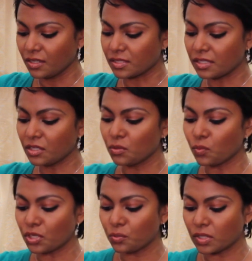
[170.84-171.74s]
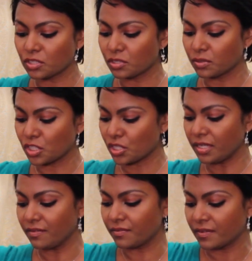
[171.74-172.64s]
You see, what you want to
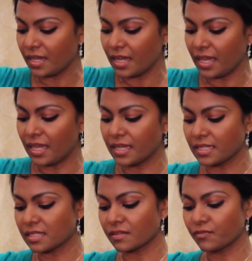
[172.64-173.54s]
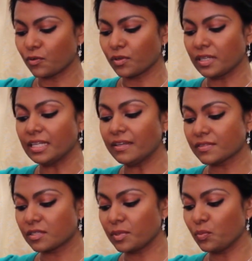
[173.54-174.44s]
achieve is for the
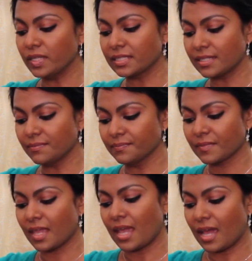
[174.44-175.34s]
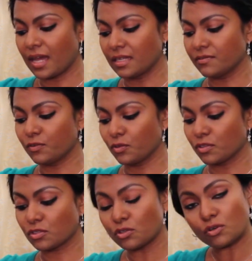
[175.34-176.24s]
leaves to be wilted and for
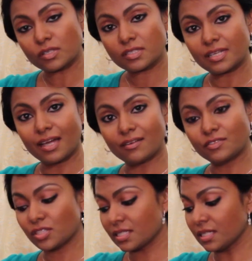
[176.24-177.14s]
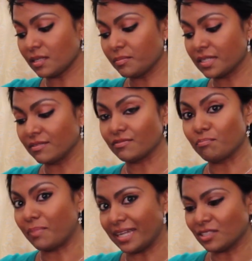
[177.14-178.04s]
the stalks to have just a little bit of
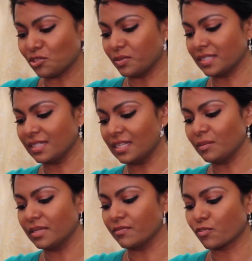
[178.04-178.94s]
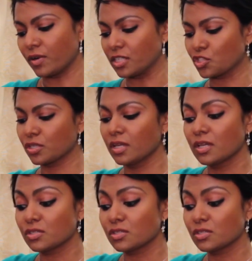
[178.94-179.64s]
bite to it, a little bit of crunch.